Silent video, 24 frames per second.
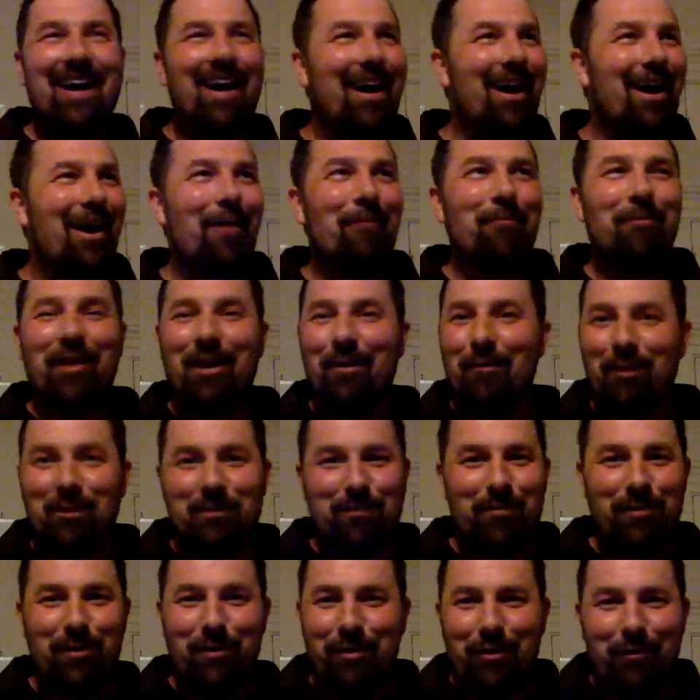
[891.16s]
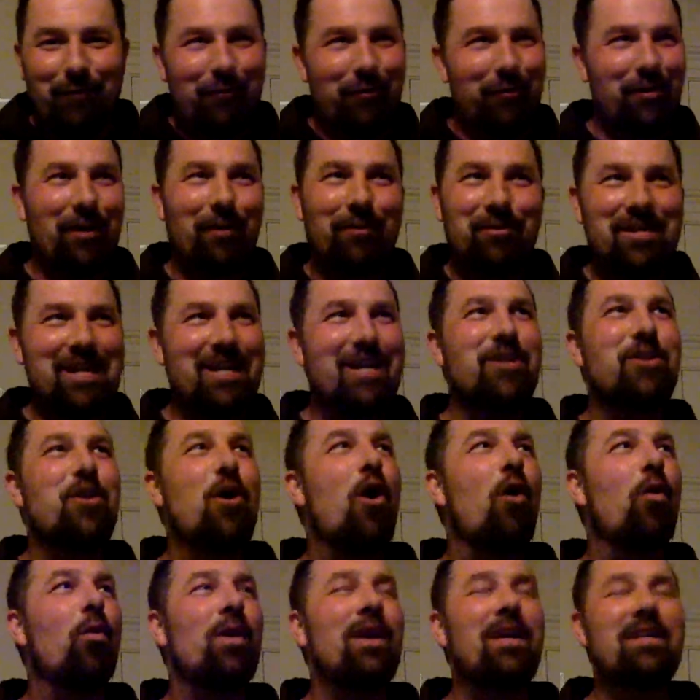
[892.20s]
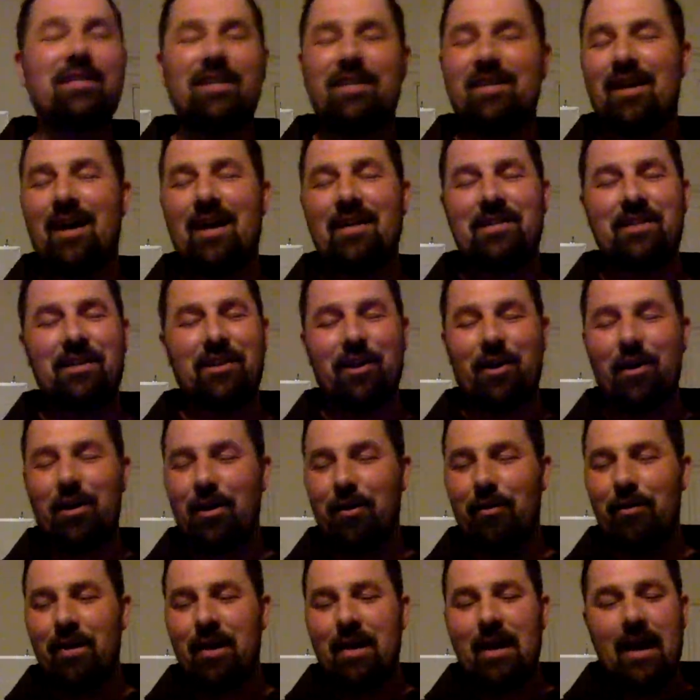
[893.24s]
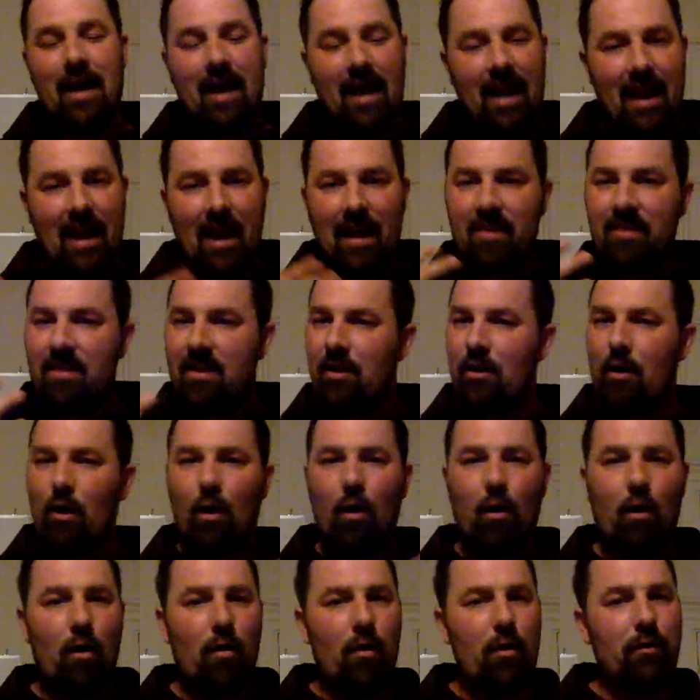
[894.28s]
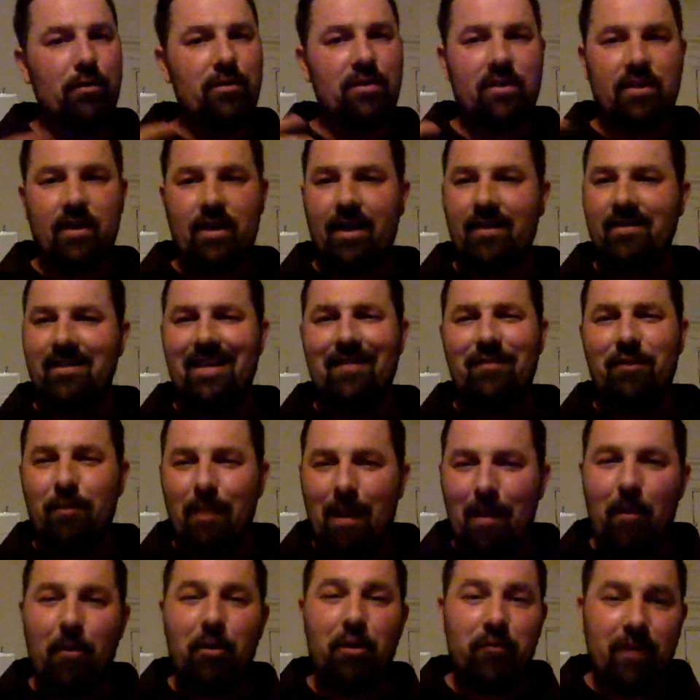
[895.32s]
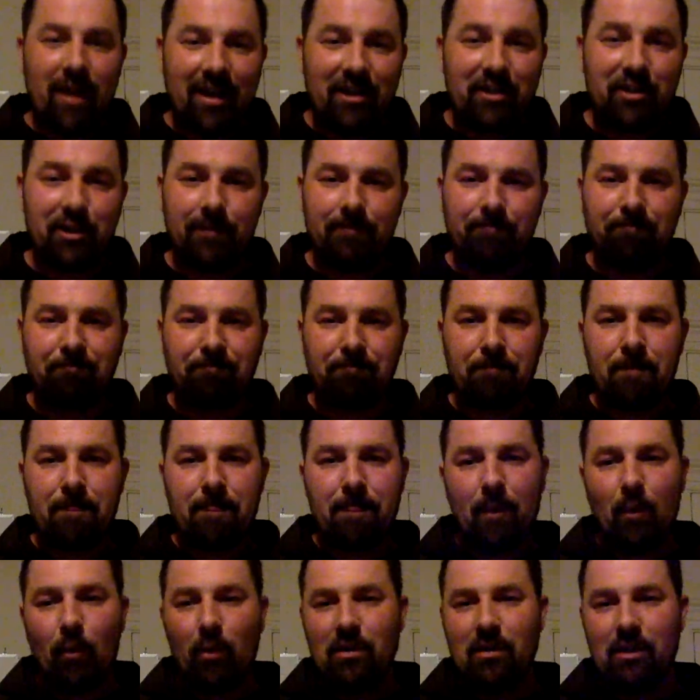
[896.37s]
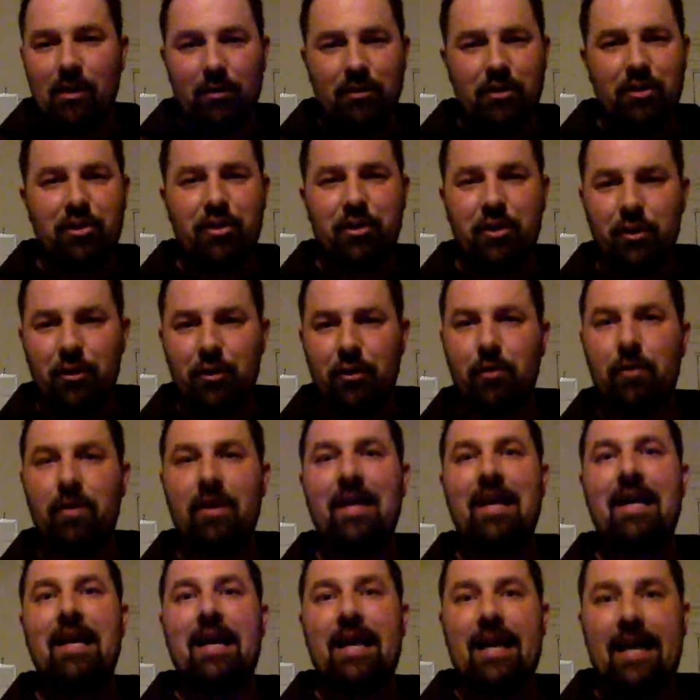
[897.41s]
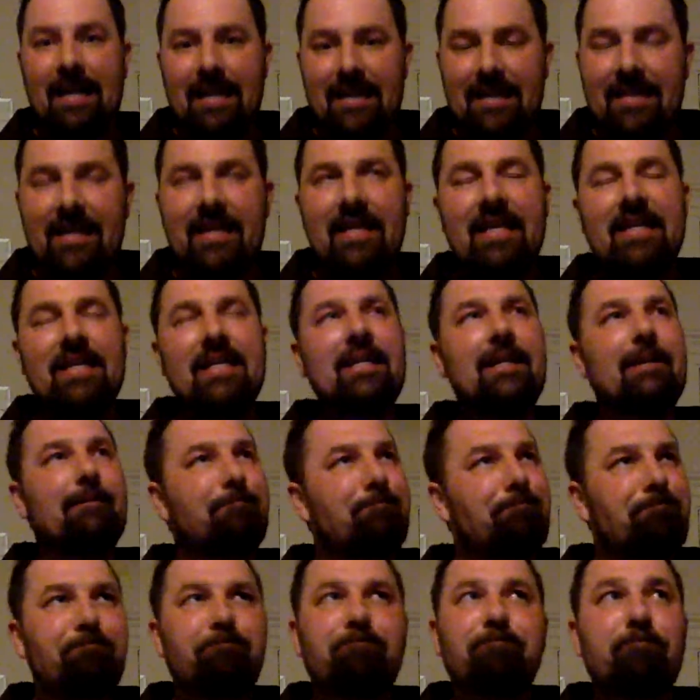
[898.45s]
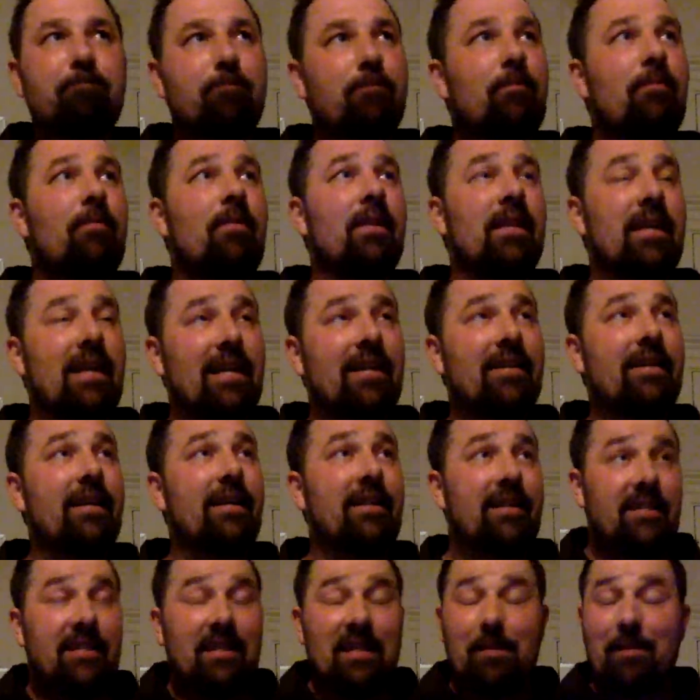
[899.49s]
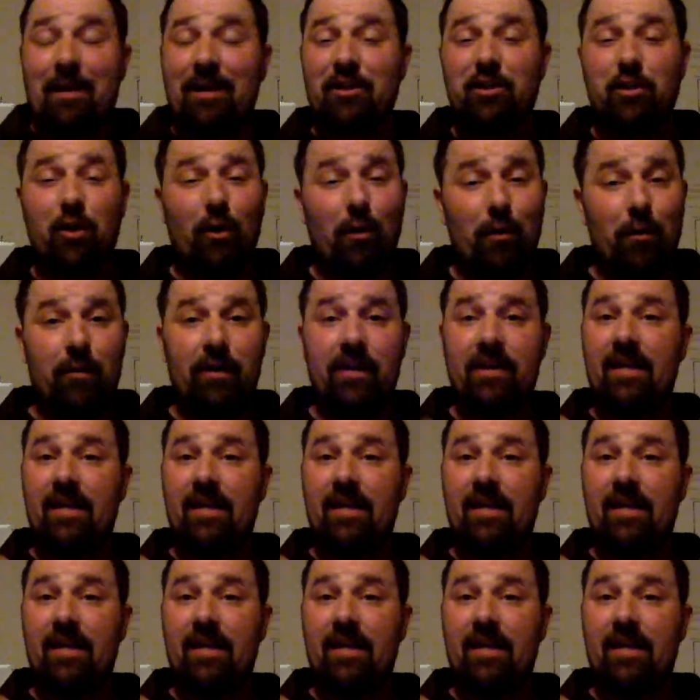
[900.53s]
It was beautiful. There was like no reason not to go. And I think all those things, even though my motivation was a little skewed, it did it did something to my soul.